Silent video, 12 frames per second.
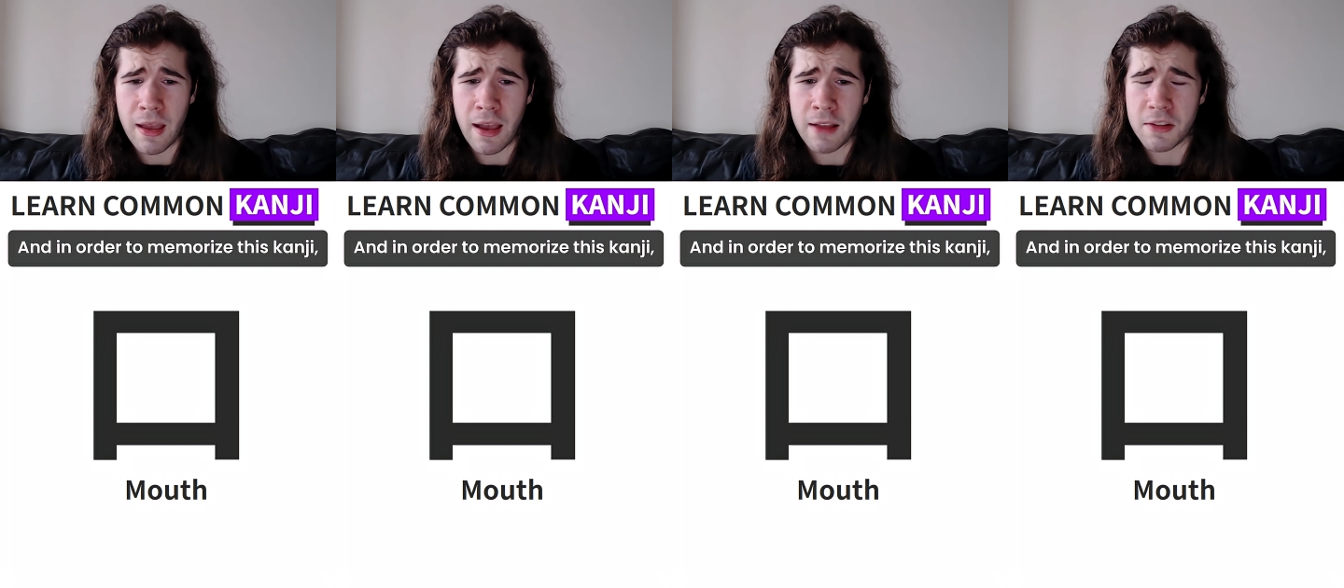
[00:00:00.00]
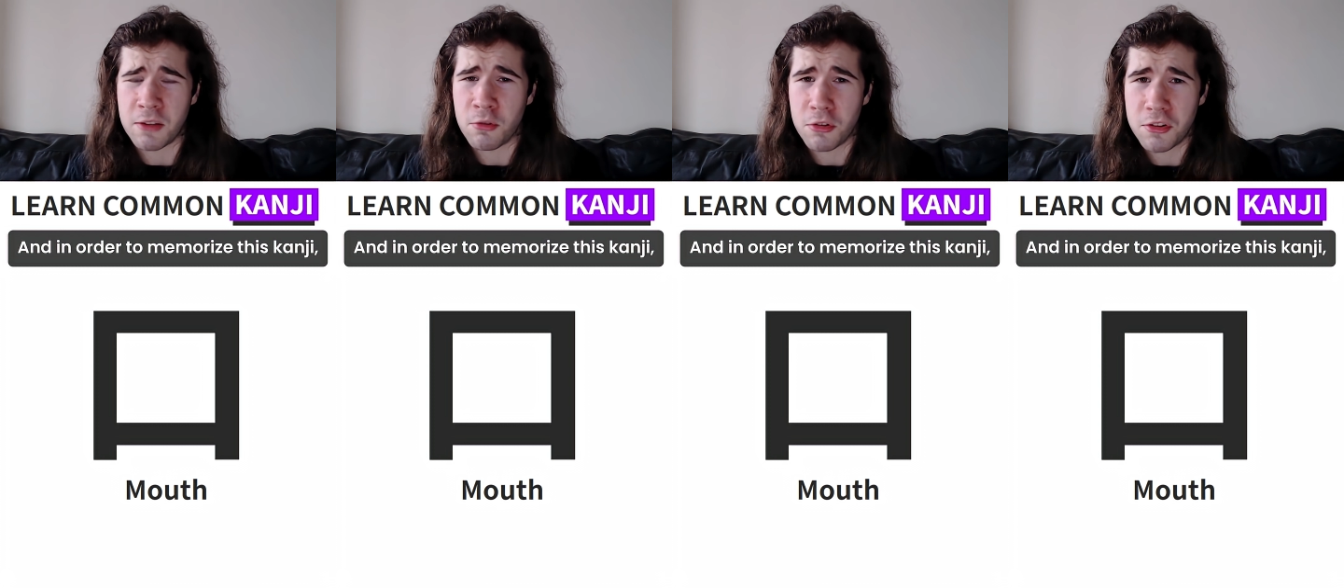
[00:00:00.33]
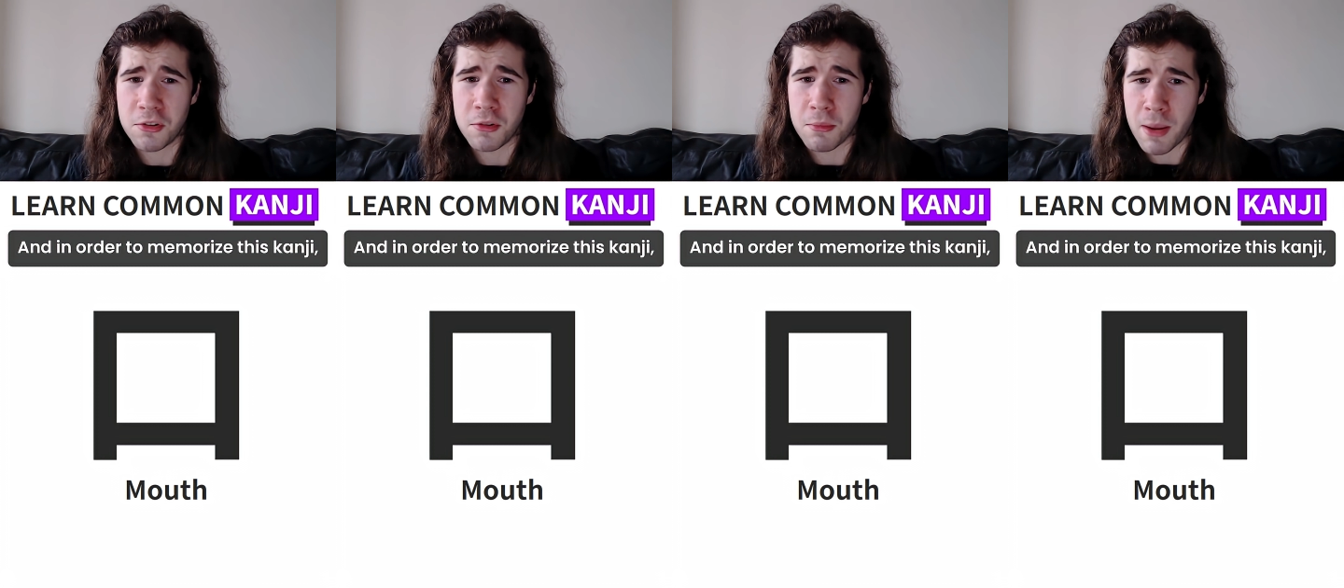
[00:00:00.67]
And in order
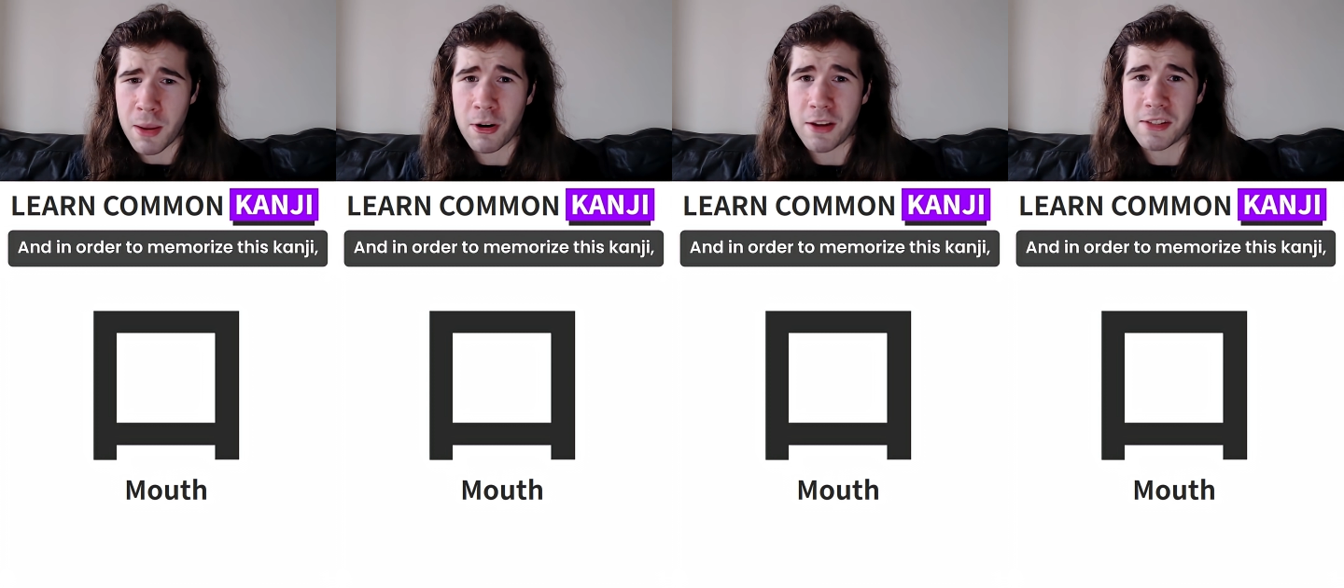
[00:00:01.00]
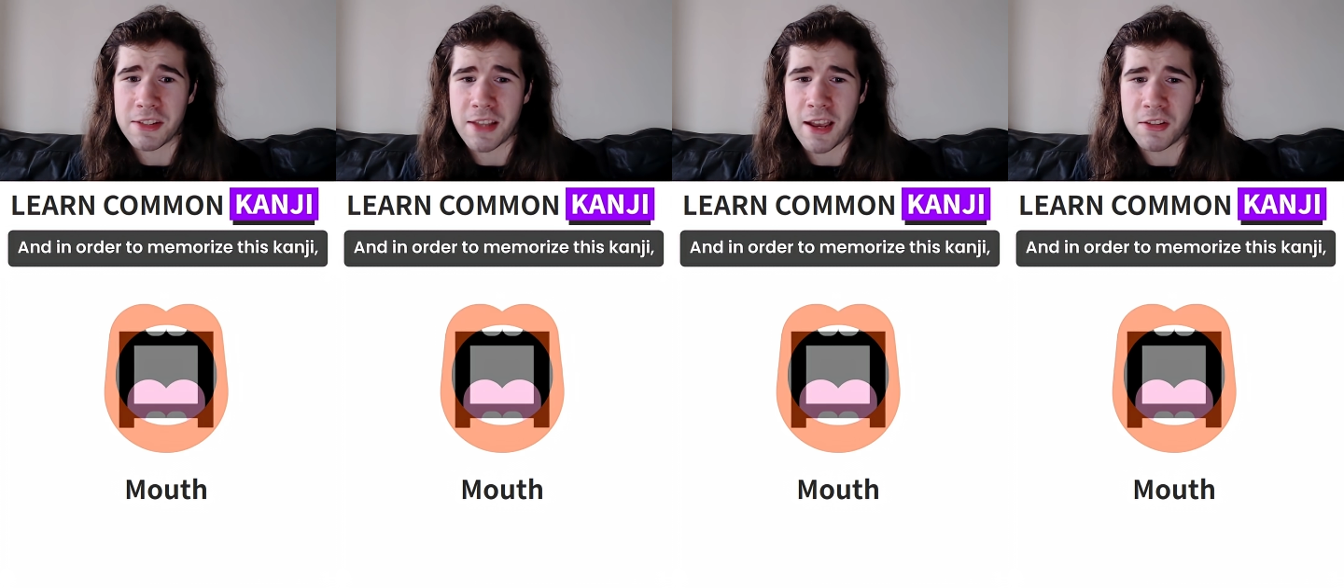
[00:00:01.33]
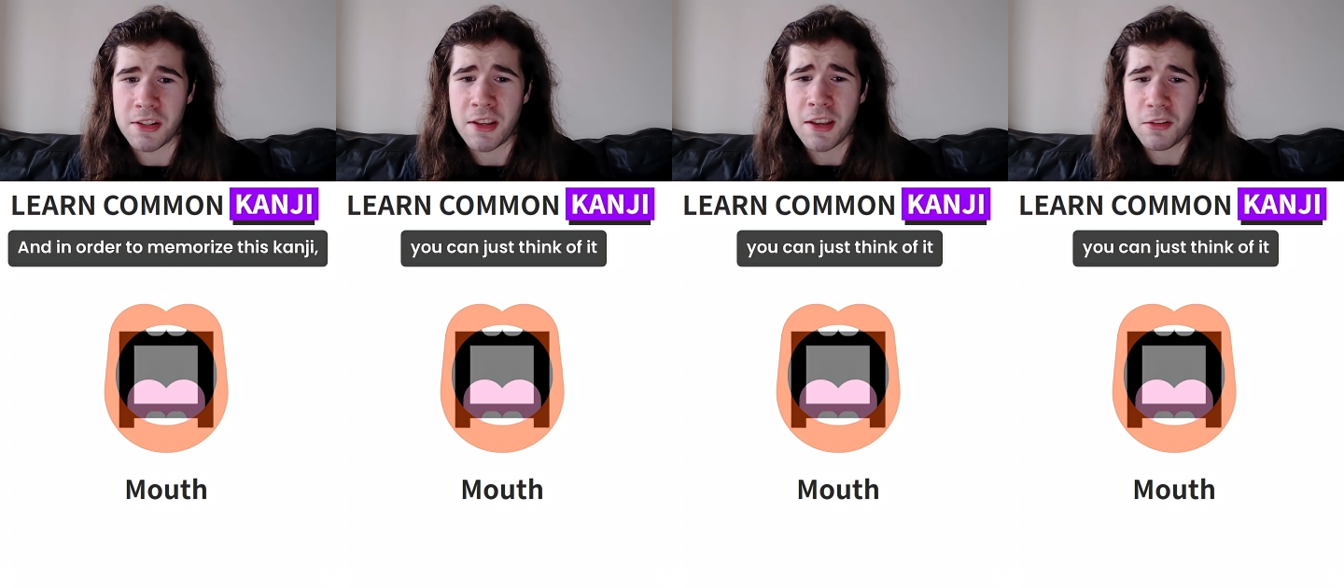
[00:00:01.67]
to memorize this
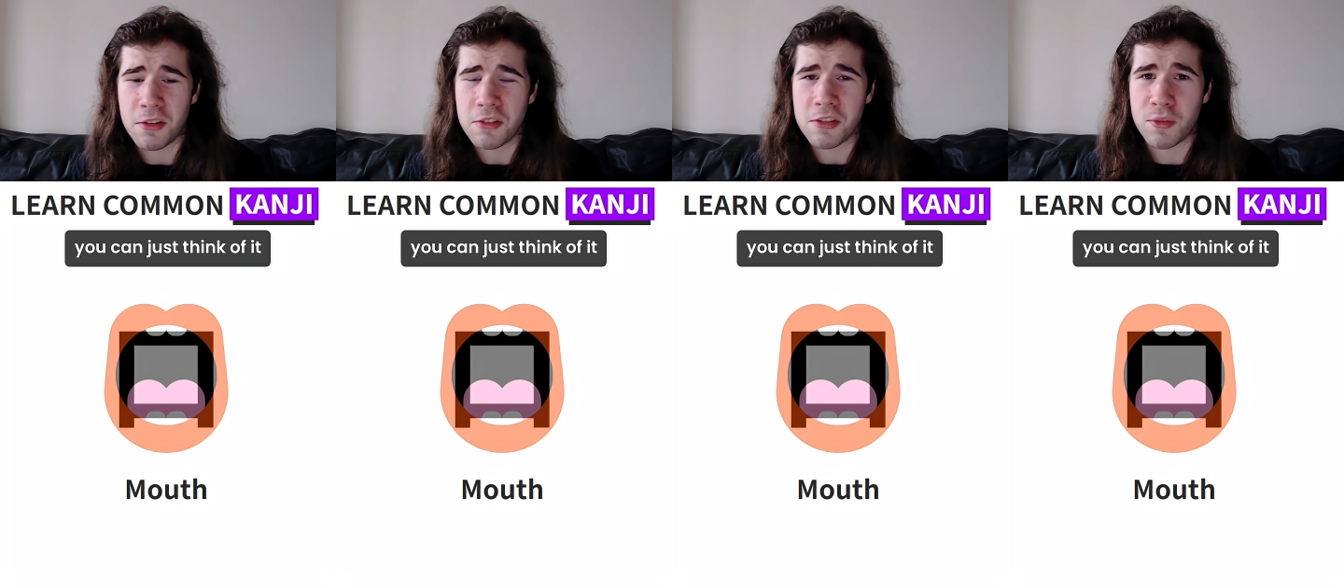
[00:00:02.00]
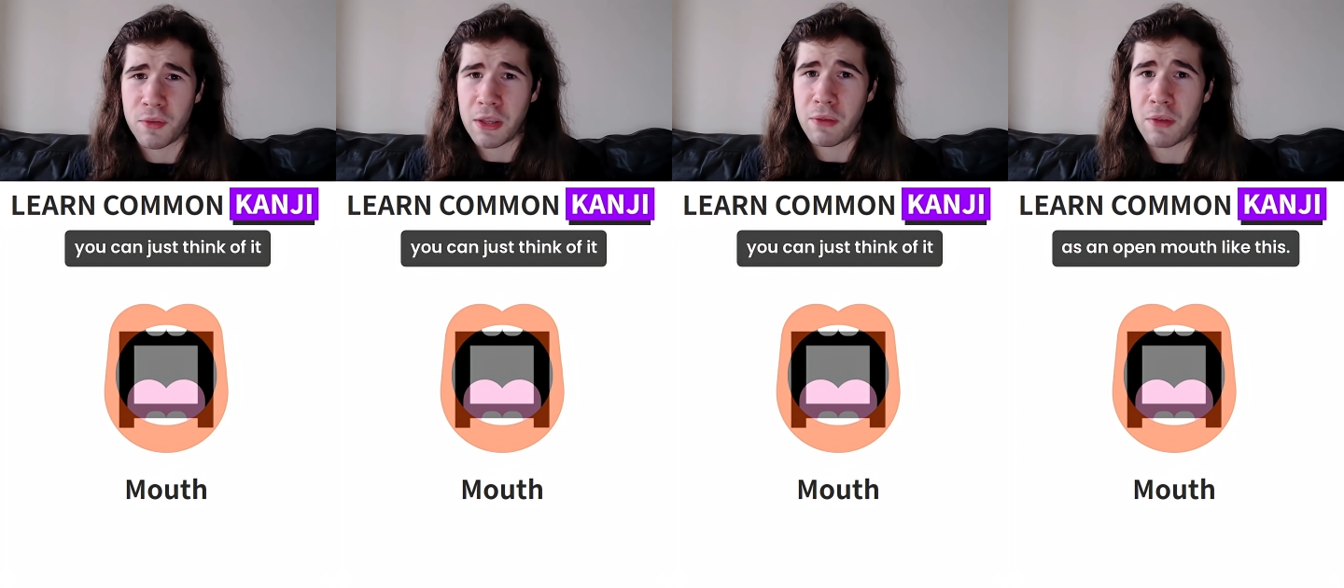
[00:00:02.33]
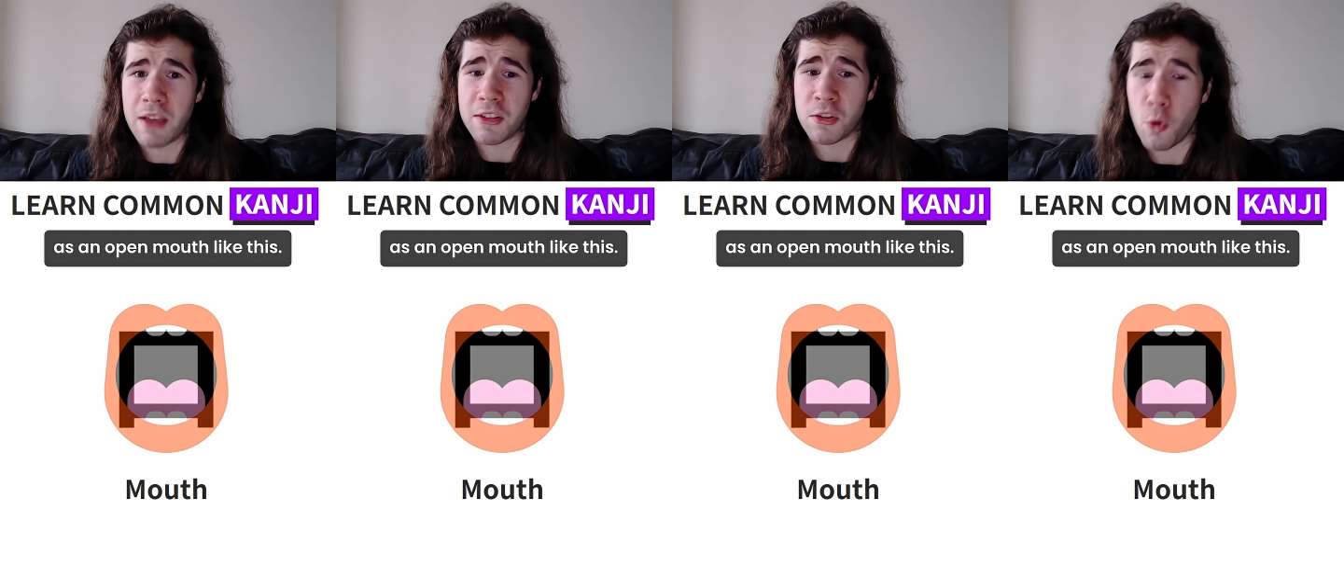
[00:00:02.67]
kanji, you can just think of
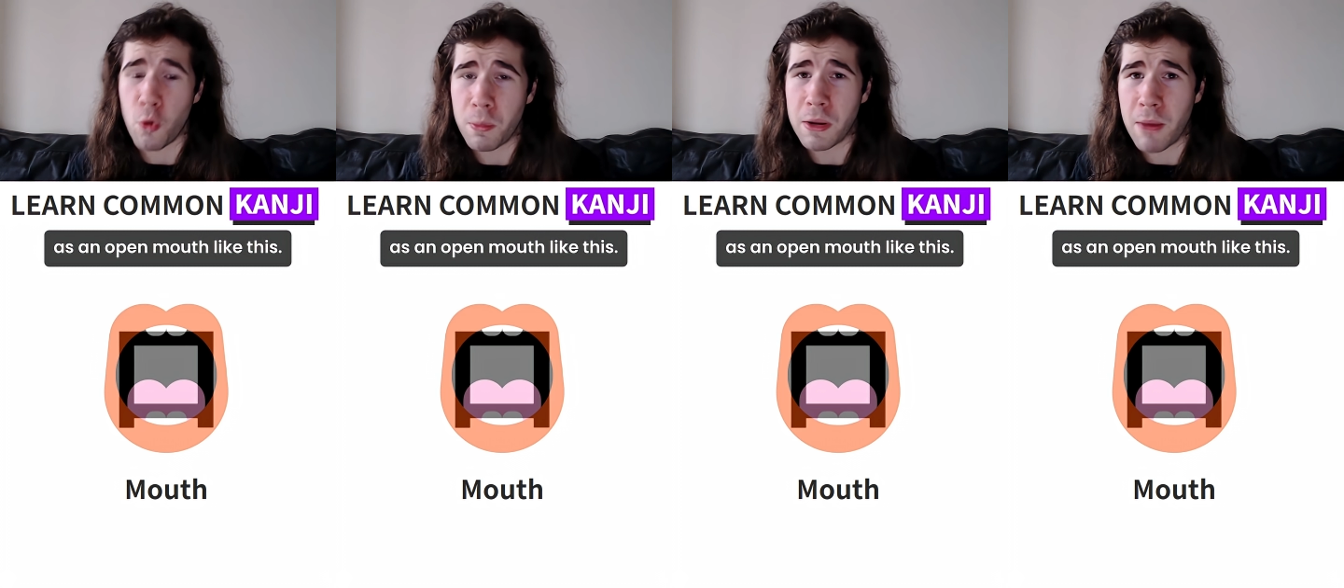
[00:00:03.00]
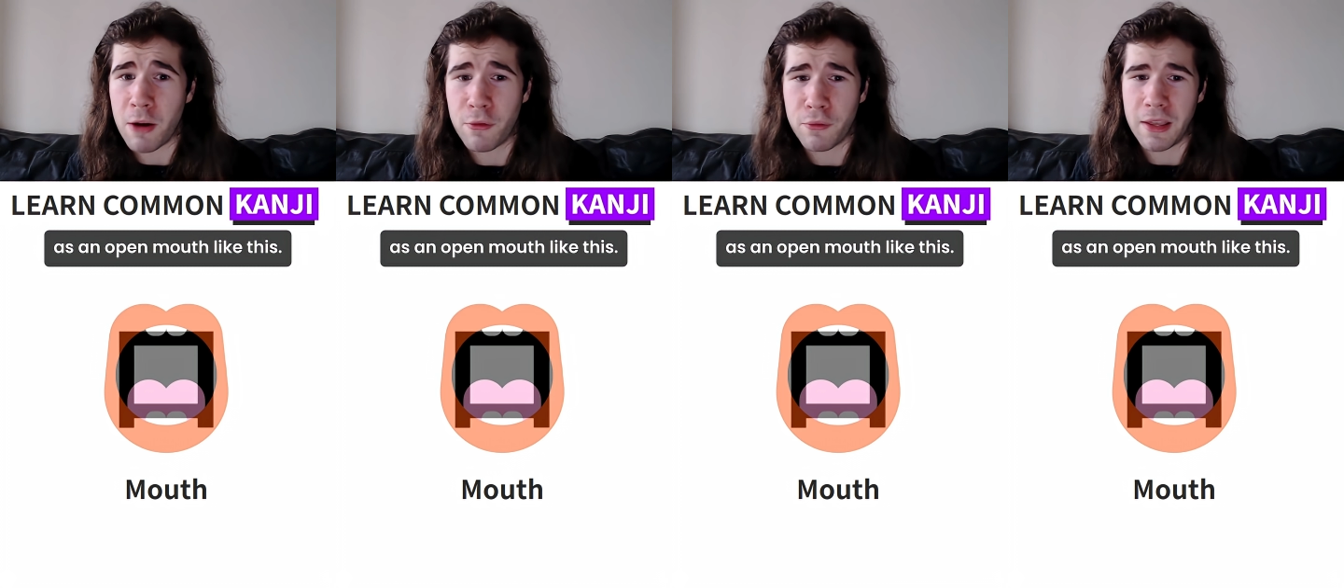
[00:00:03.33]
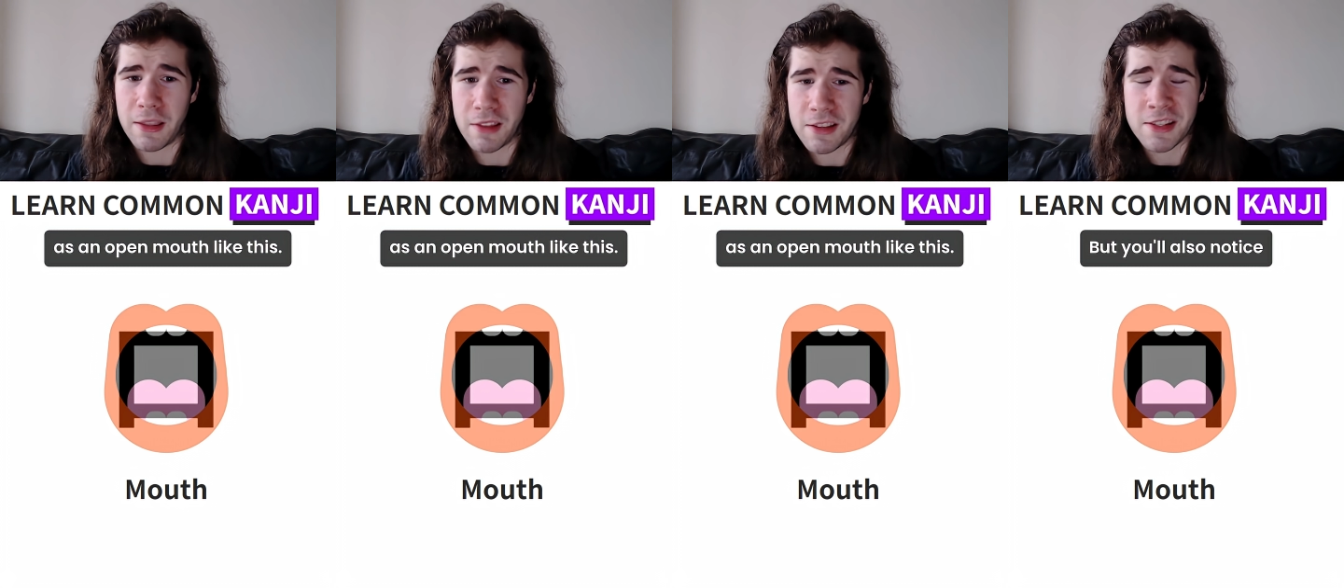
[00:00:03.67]
it as an open mouth
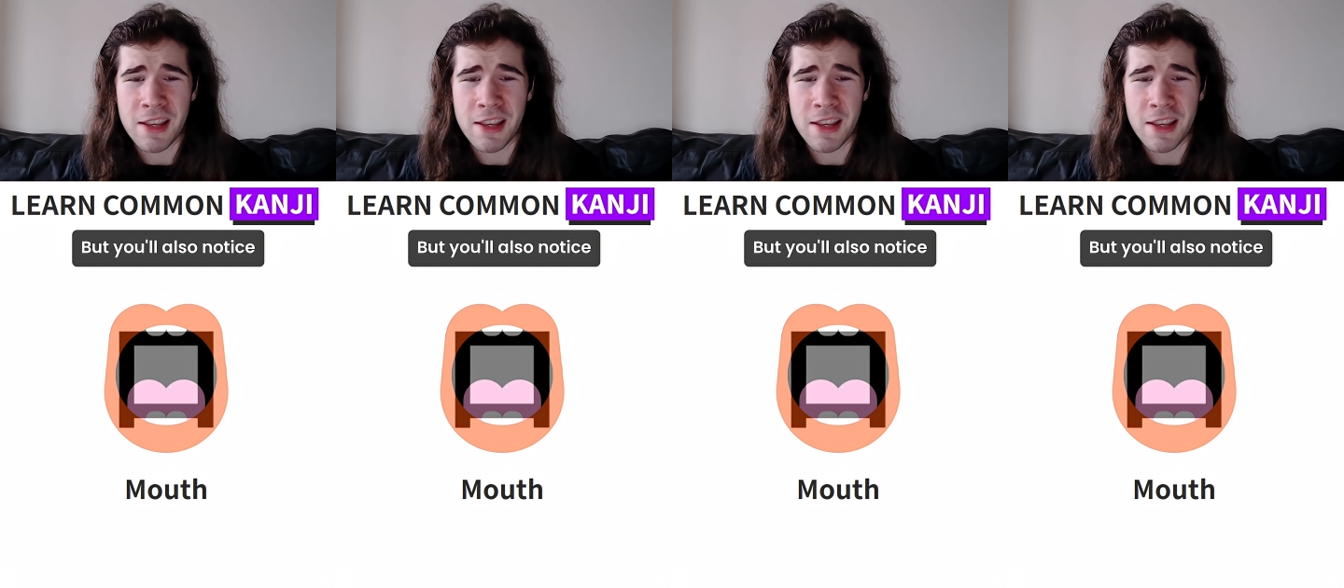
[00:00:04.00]
like this,